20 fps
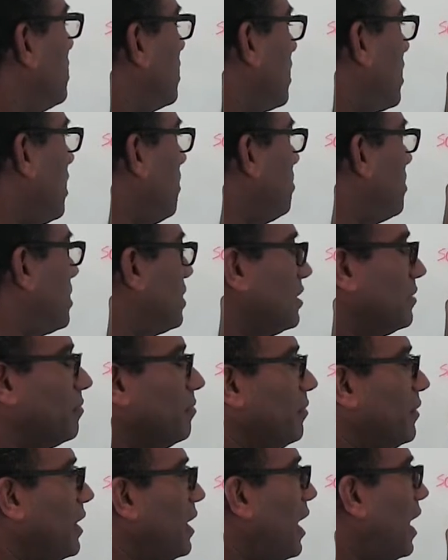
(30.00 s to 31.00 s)
scripts,
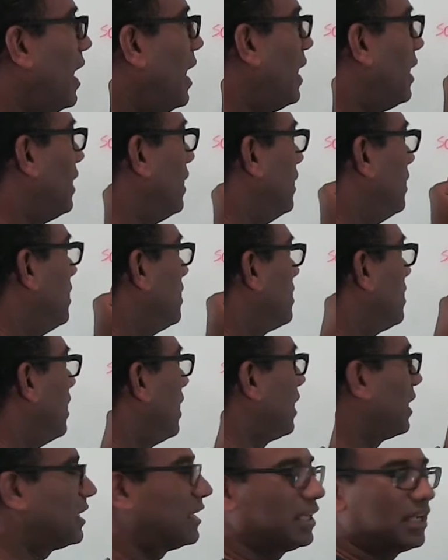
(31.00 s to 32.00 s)
and this
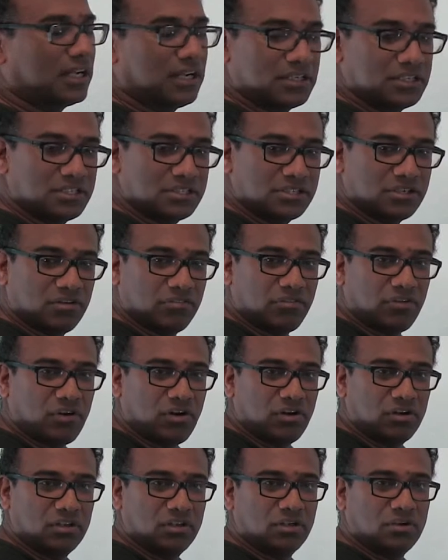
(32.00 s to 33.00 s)
directory consists of
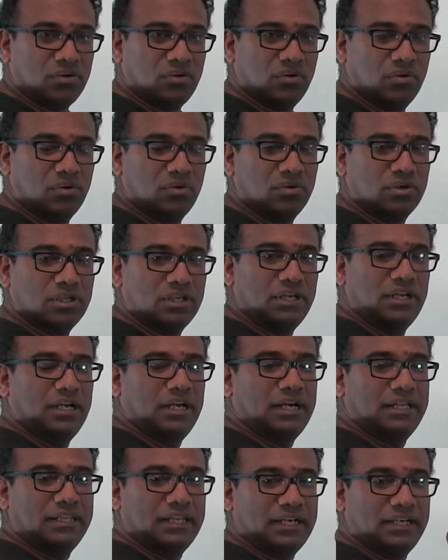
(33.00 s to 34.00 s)
all the code
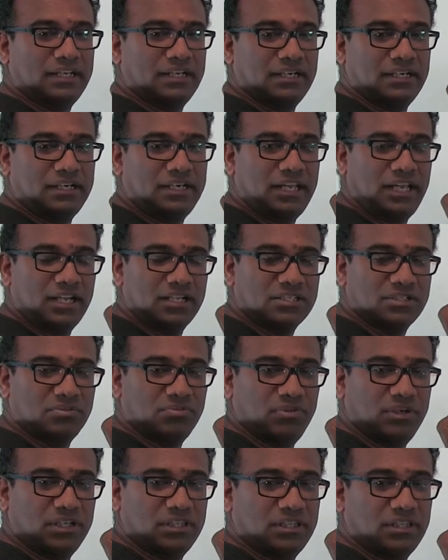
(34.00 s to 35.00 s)
that
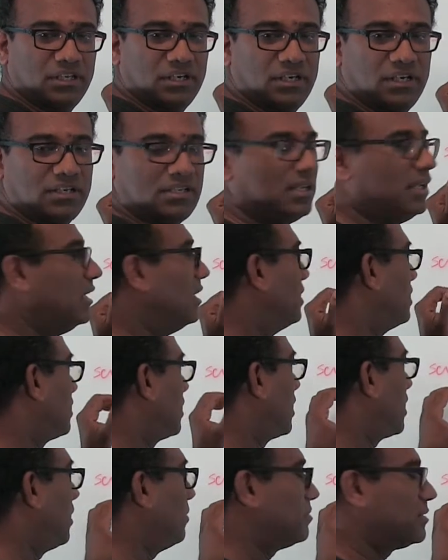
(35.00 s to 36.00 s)
deals with
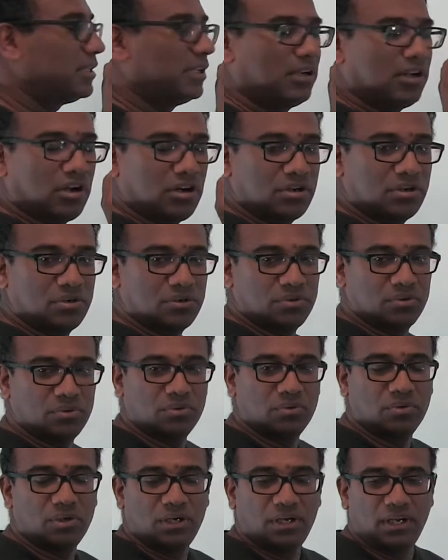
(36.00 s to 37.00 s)
scripts in order
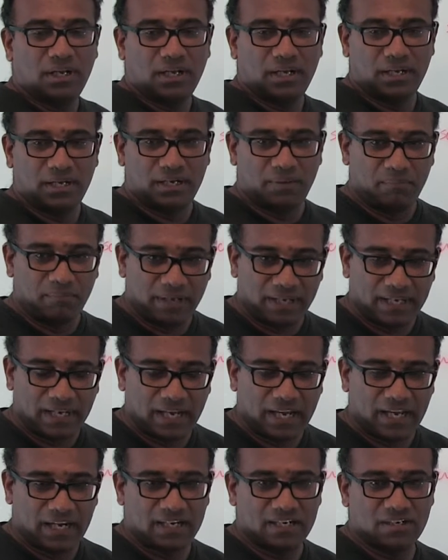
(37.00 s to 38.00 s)
to make
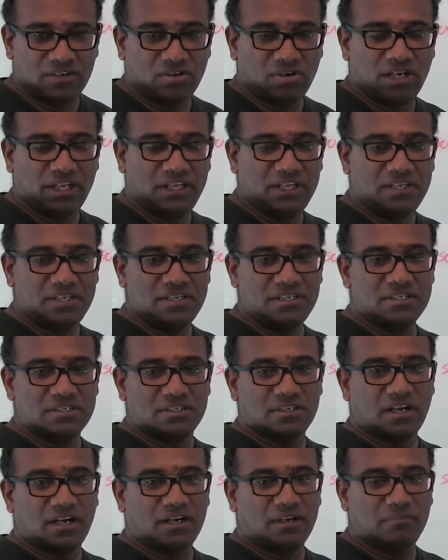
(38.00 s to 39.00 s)
a Heron
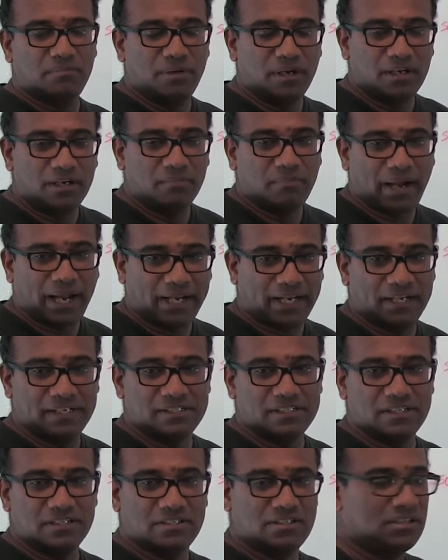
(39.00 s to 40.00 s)
release and build
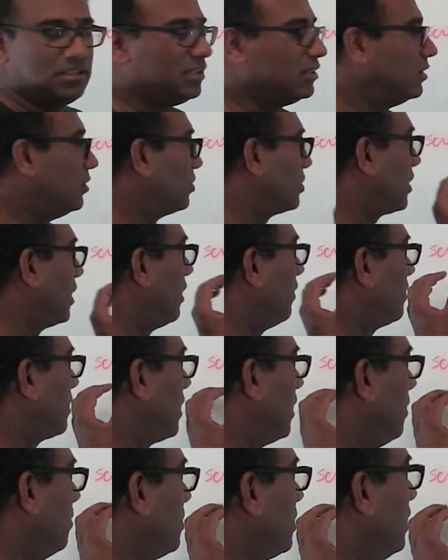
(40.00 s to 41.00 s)
packages, those kind of
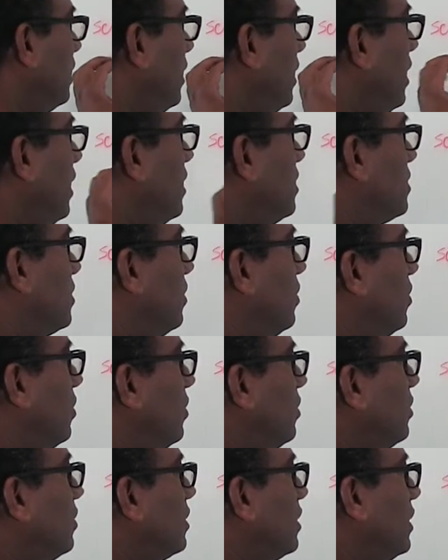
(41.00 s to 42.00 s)
scripts.
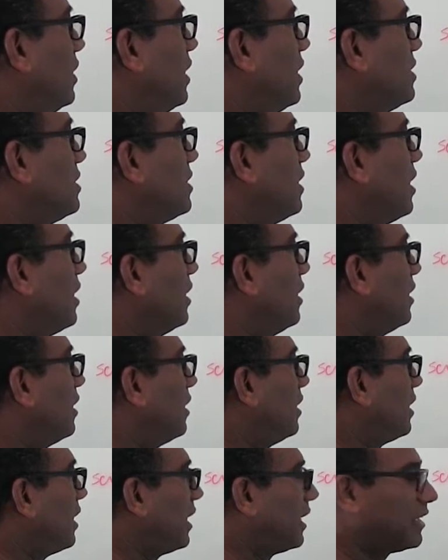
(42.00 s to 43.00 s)
So there is
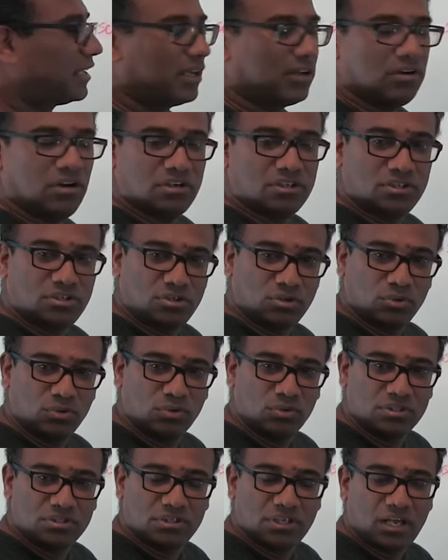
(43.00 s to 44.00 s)
another directory called
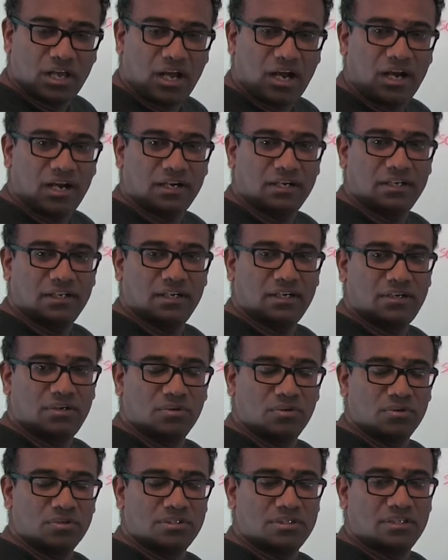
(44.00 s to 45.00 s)
tools, and the
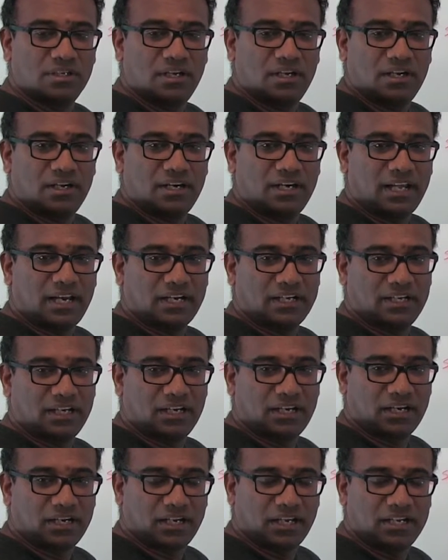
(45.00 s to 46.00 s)
tools
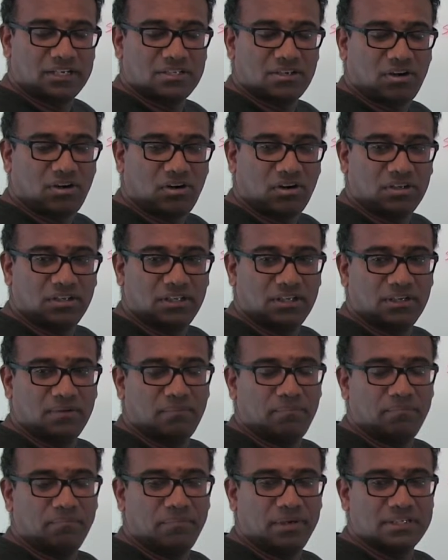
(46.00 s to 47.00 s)
directory contains all
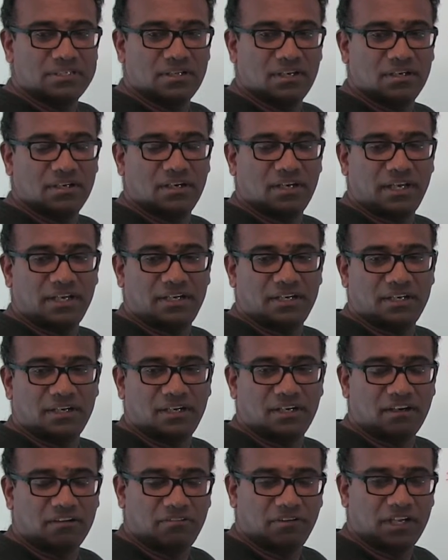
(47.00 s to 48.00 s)
the Bazel
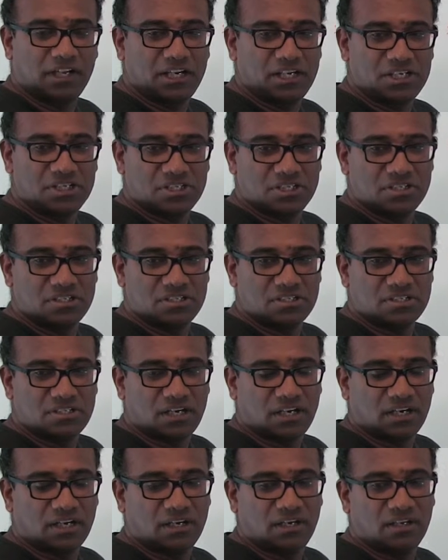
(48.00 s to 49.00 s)
related
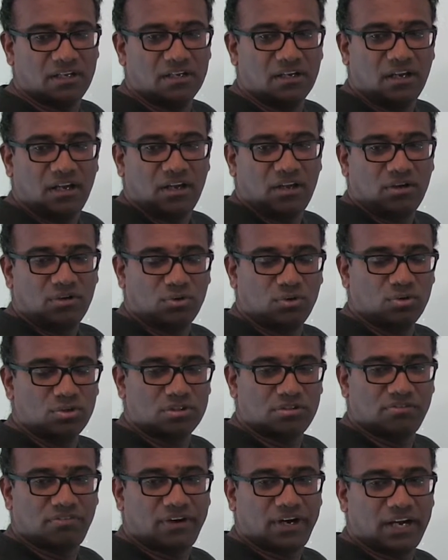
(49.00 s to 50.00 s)
configurations and
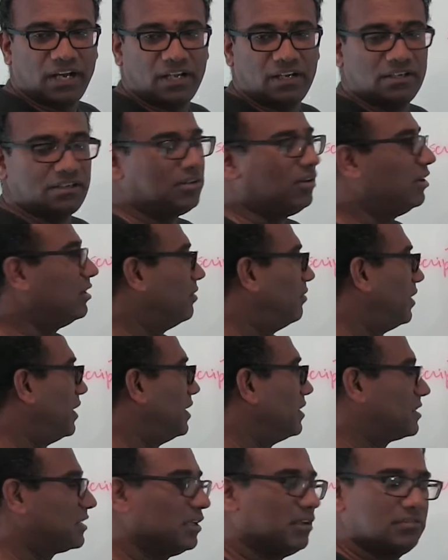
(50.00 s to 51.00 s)
rules file and all the
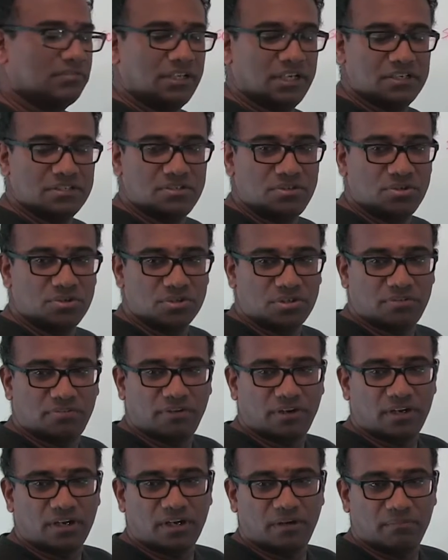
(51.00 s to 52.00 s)
various stuff that is used
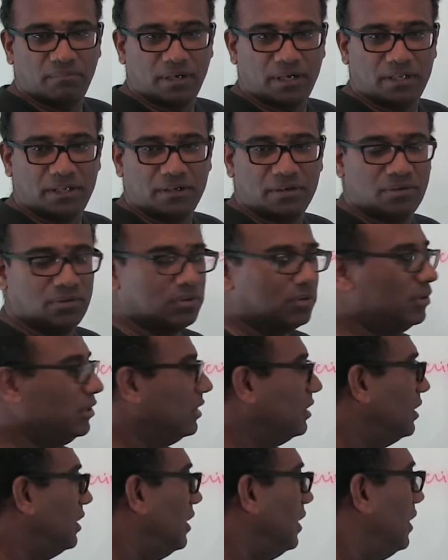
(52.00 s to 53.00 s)
for compiling
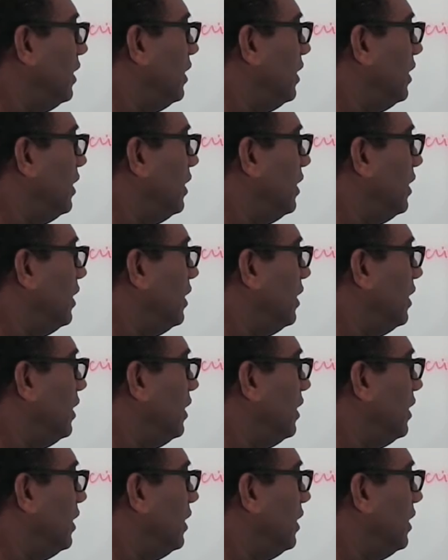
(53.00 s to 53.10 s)
code.